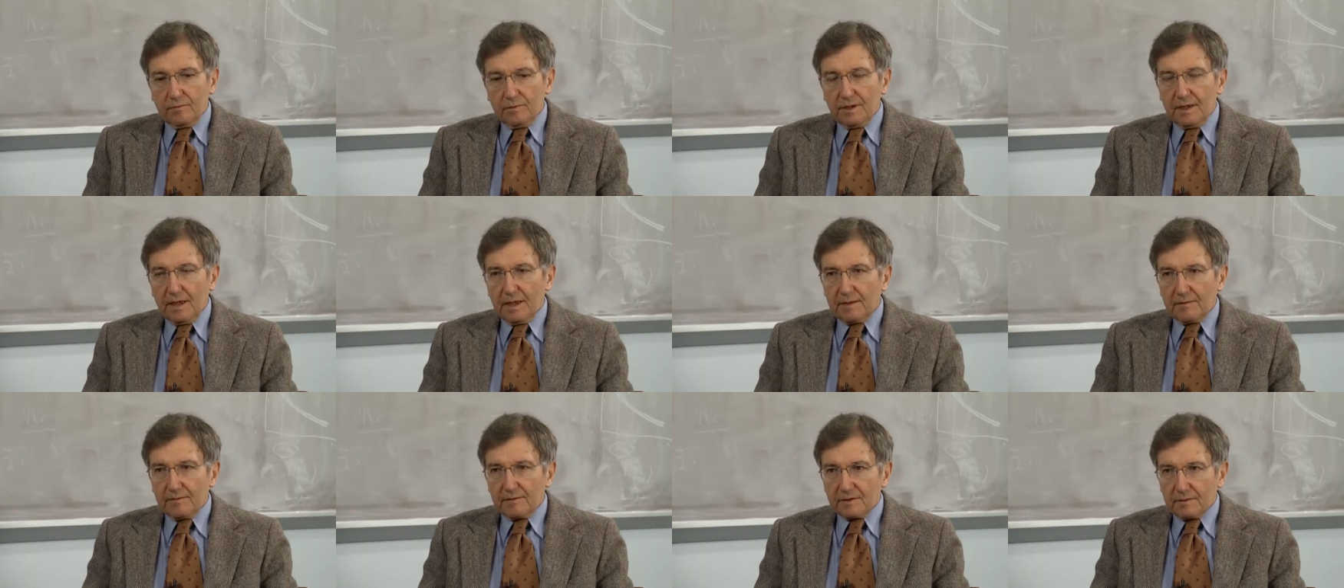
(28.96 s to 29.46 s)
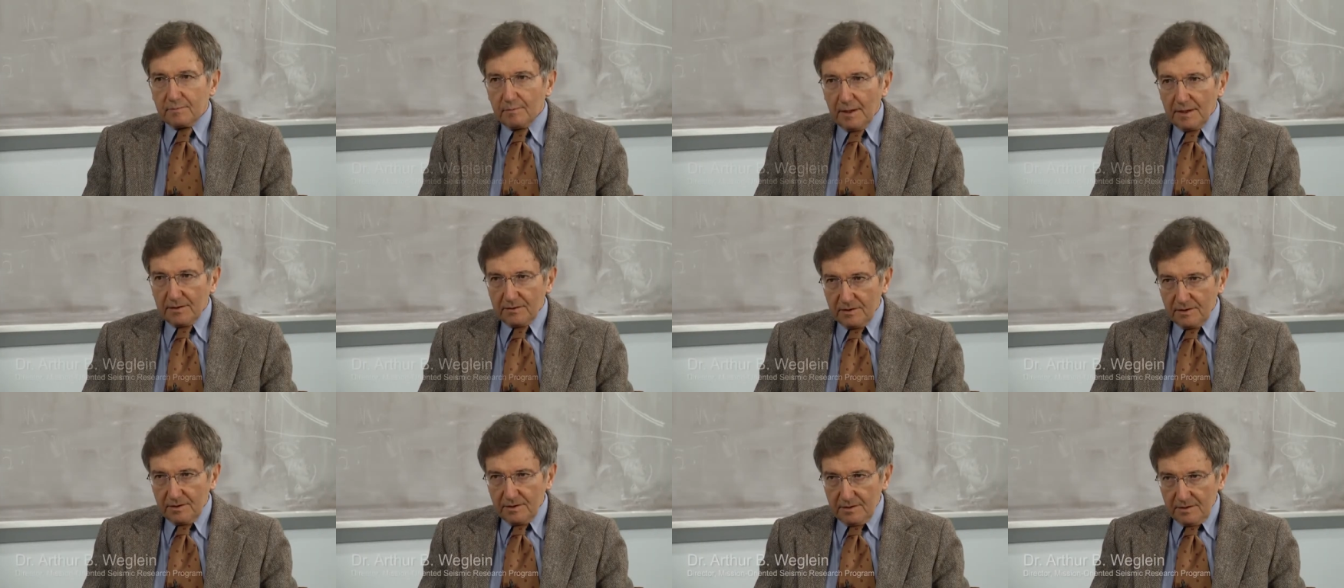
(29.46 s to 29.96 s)
We have
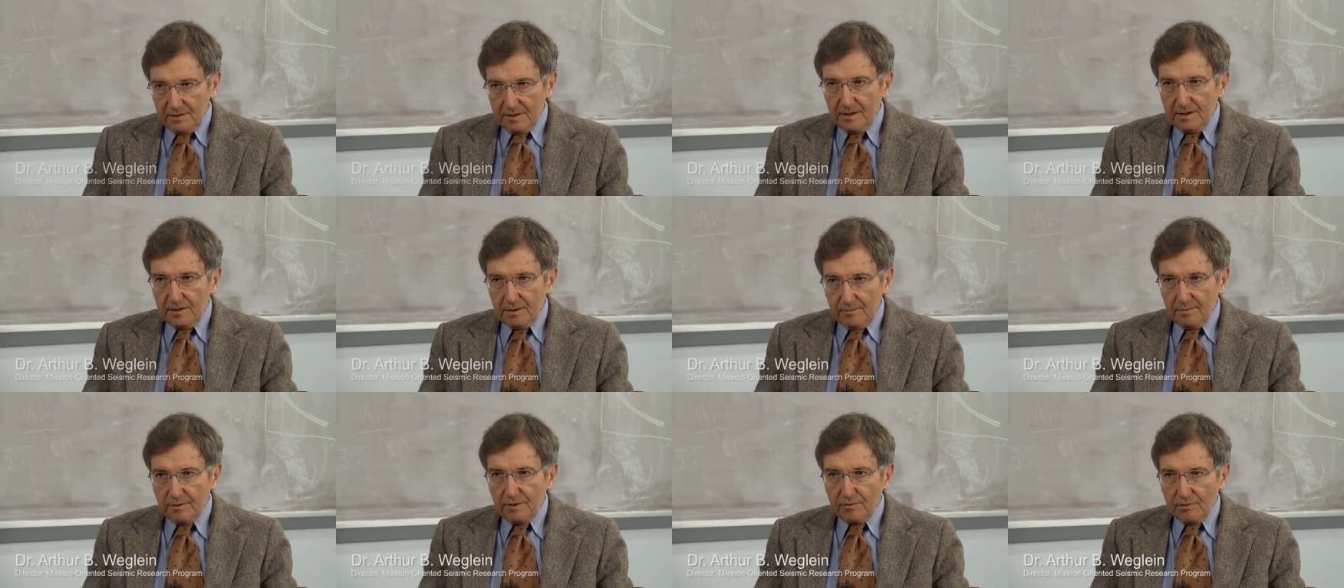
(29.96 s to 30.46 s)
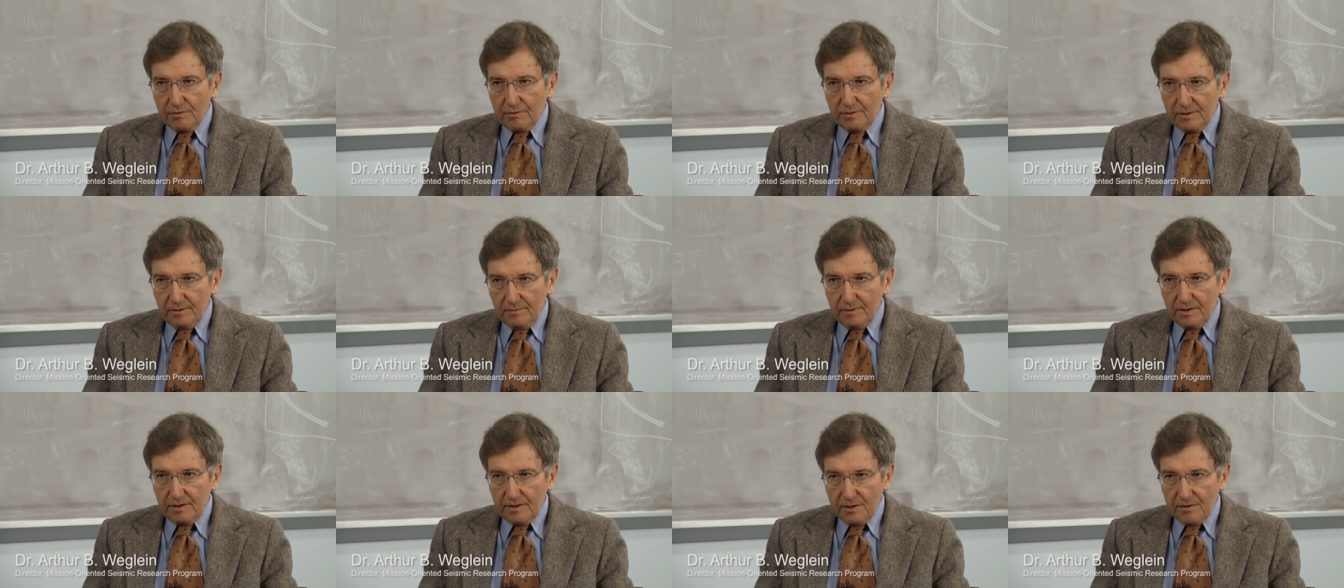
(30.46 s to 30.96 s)
sponsors in the
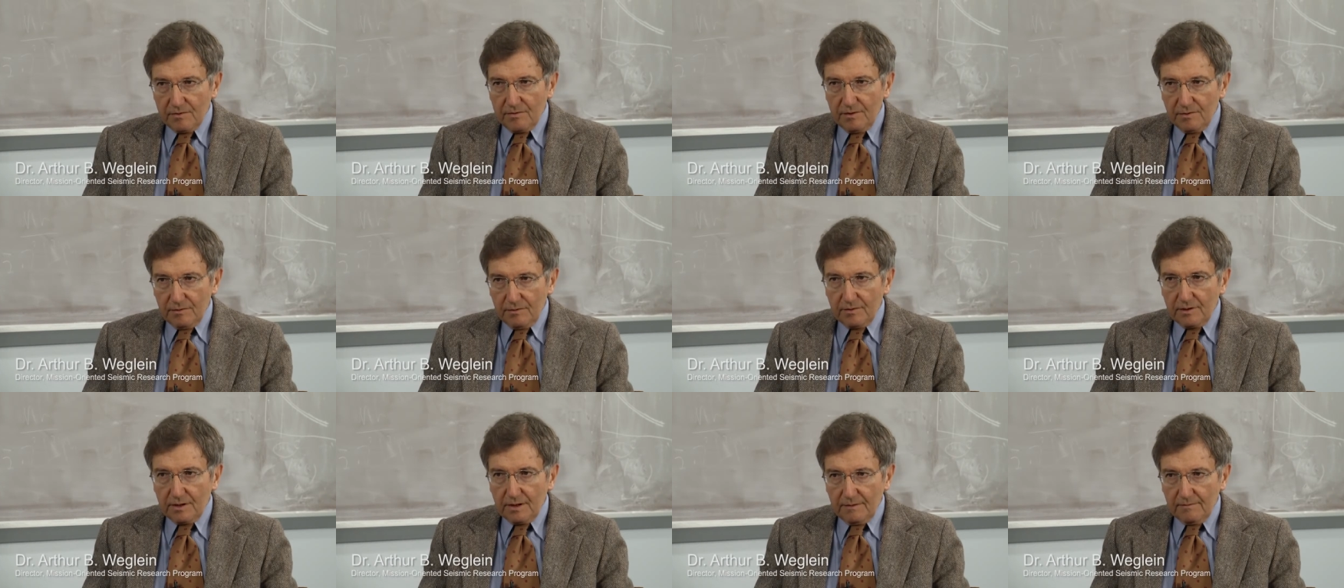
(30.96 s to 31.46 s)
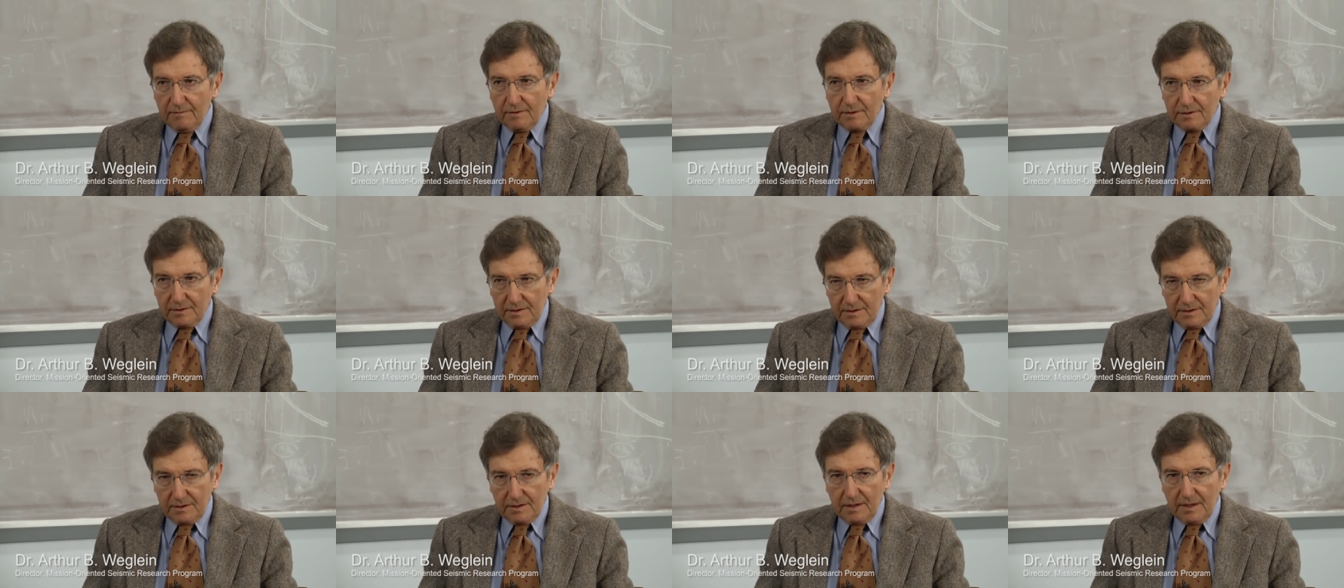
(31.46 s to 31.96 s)
petroleum industry who give
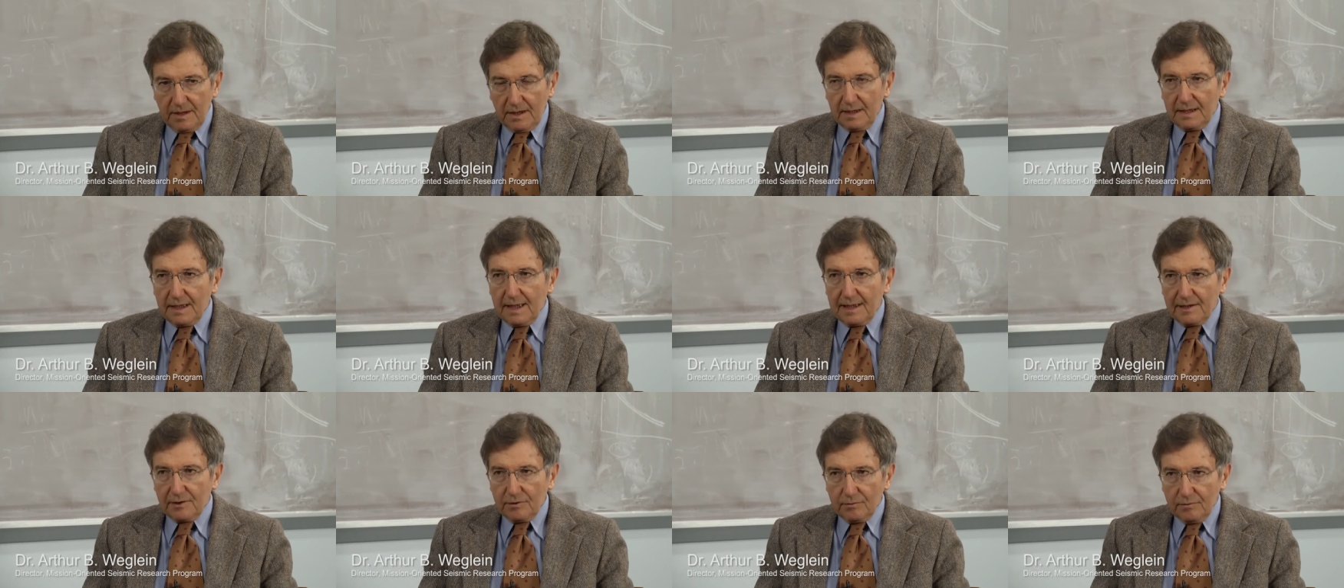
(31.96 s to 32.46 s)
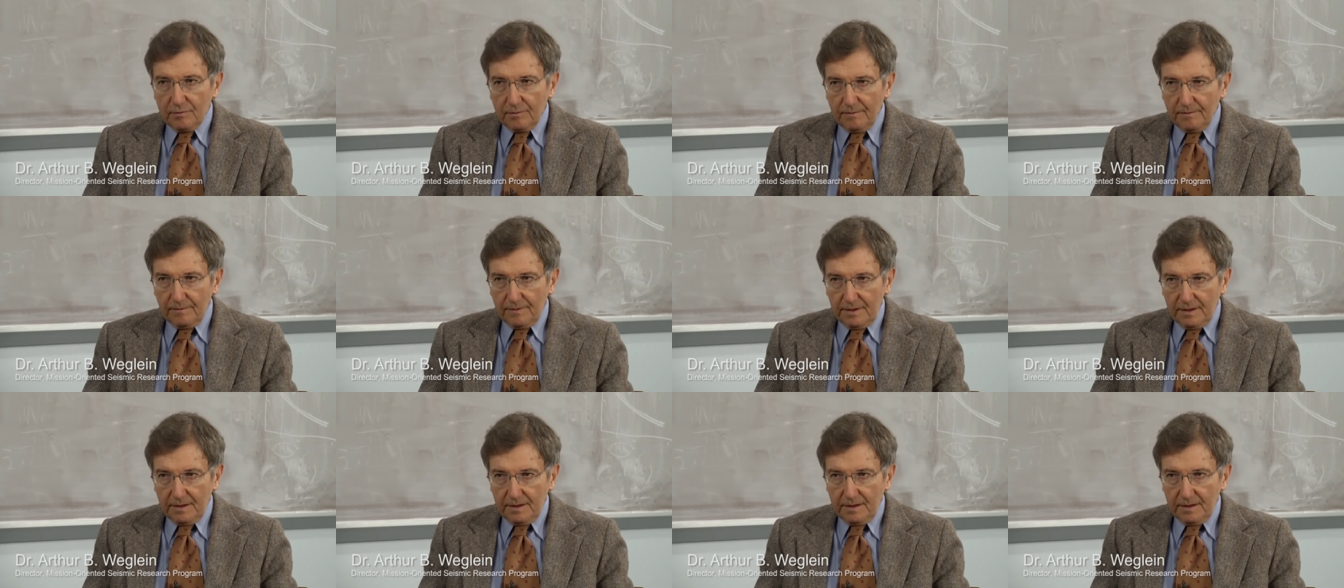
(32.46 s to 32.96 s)
us an annual
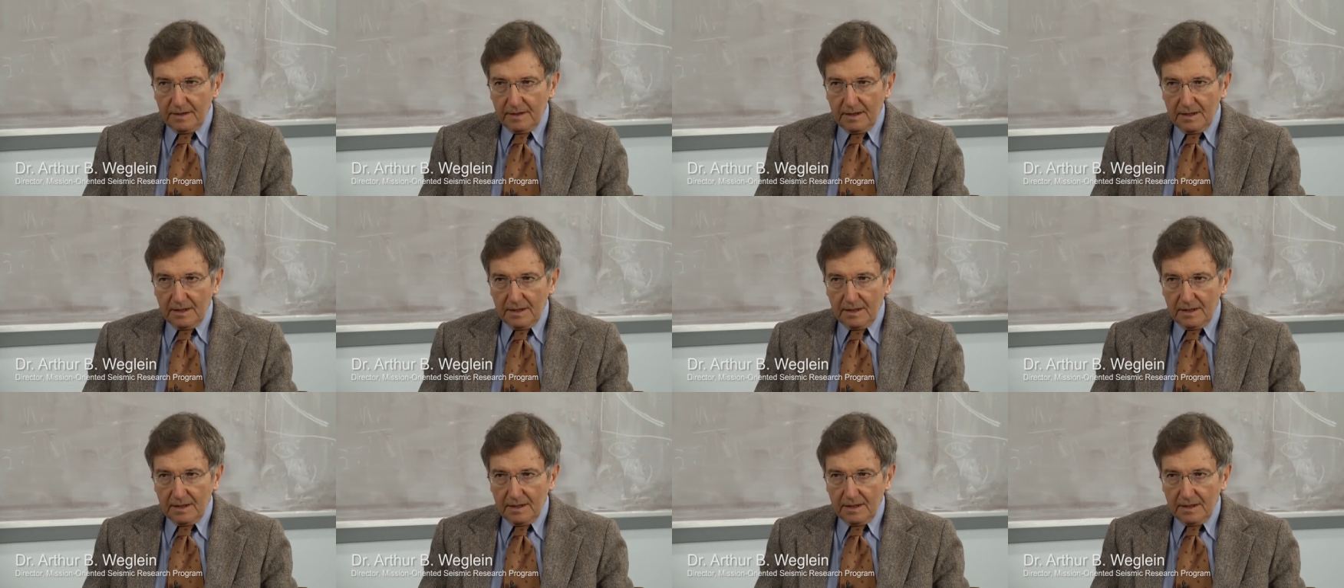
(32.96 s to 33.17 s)
fee